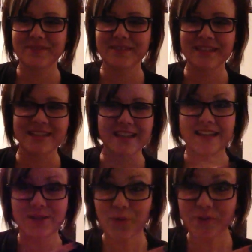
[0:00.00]
he's like,
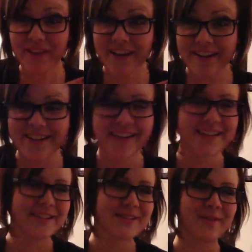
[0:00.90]
he's over there.
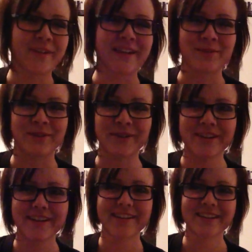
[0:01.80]
So I'm like, do I
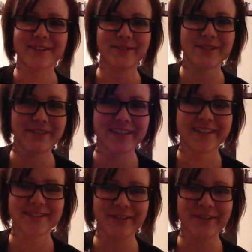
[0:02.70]
do it?